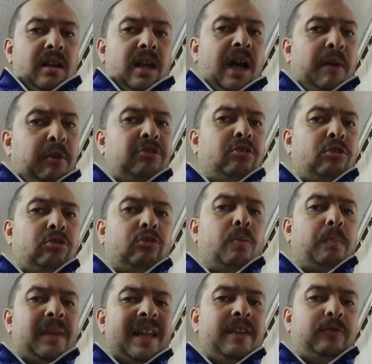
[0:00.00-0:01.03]
I was used to
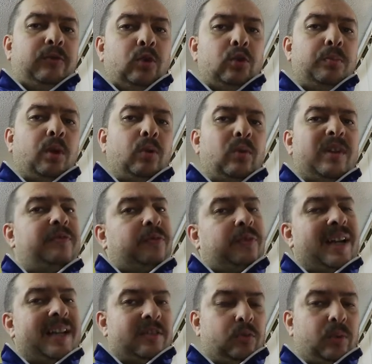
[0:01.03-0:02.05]
play football with
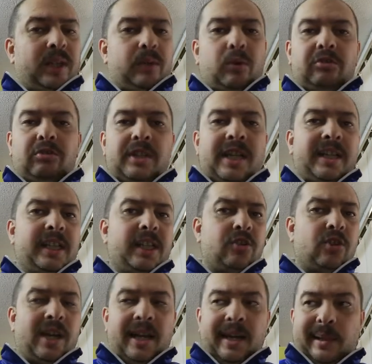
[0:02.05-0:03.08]
friends when I was a younger
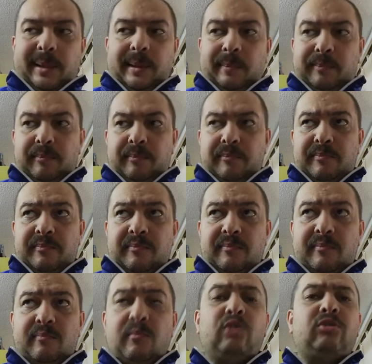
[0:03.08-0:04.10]
child,
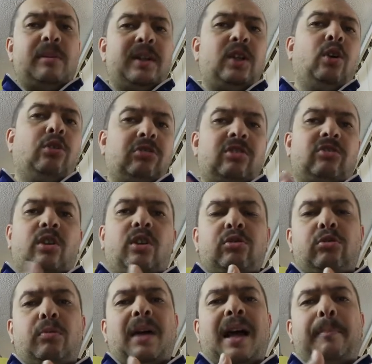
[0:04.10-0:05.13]
mostly because it's
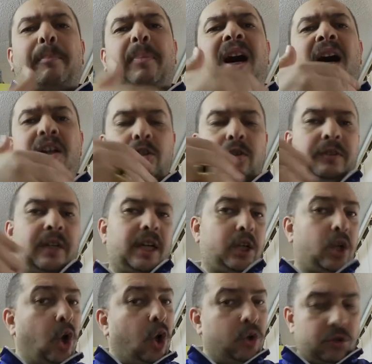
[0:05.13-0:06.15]
also a part of our
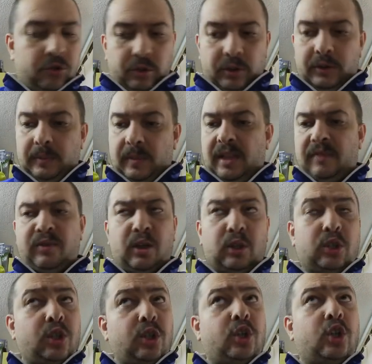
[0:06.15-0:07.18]
culture, of our
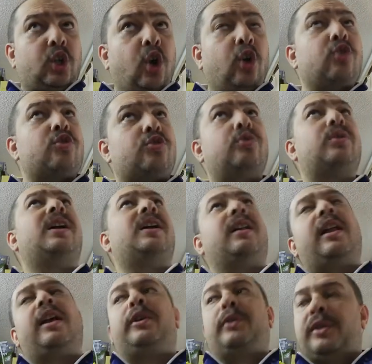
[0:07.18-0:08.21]
cultural
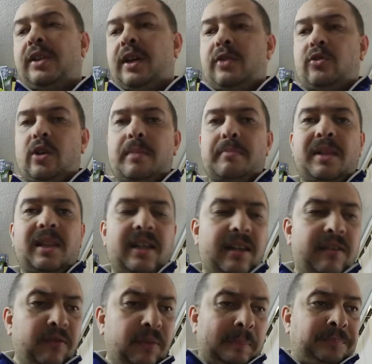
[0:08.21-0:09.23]
heritage, I
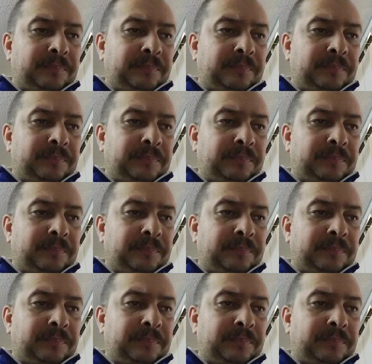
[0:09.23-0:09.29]
believe.